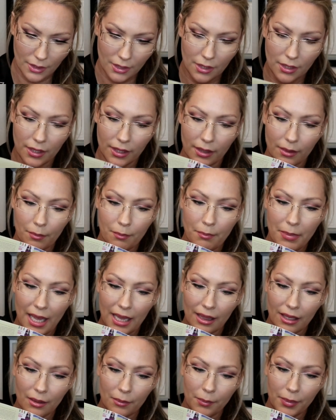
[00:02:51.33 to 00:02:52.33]
Uh,
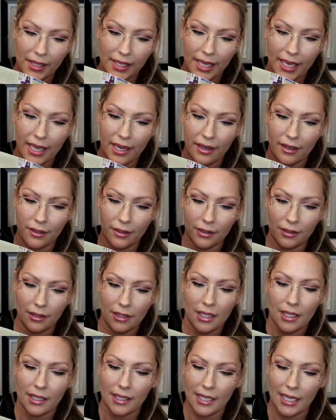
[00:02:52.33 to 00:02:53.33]
Bella Pierre
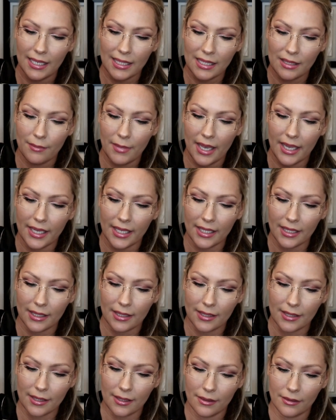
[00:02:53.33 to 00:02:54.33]

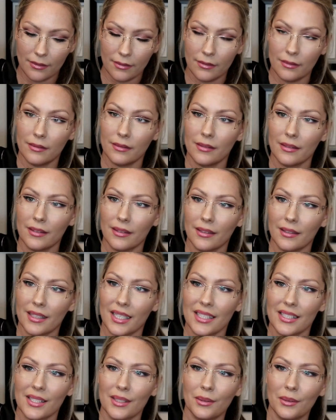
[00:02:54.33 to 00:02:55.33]
Cosmetics.
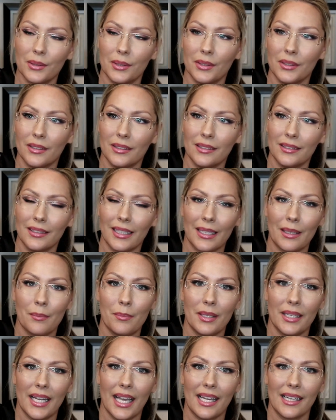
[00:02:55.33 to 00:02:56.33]
That's so cool, like a
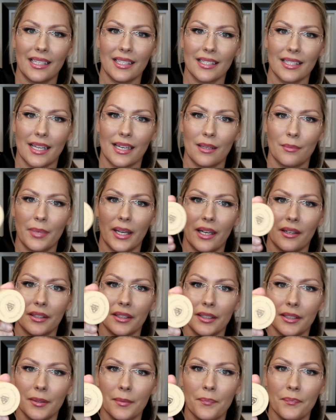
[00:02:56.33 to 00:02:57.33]
banana setting
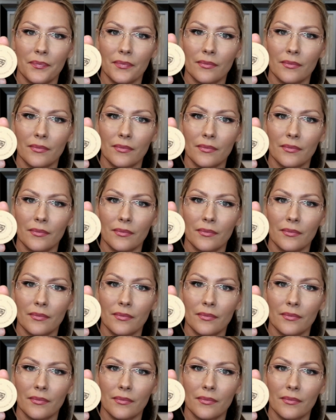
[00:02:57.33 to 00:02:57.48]
powder.